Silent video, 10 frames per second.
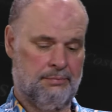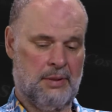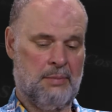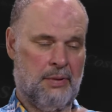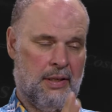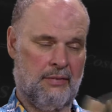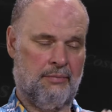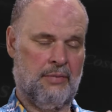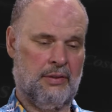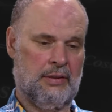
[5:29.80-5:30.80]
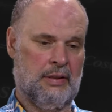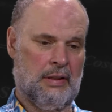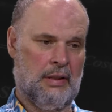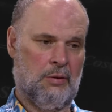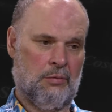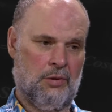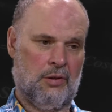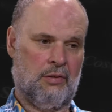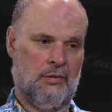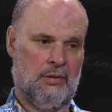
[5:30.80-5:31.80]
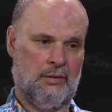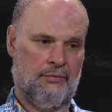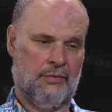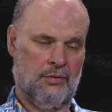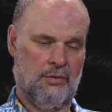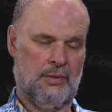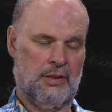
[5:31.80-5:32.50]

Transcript: been part of my work on the Von-Neumann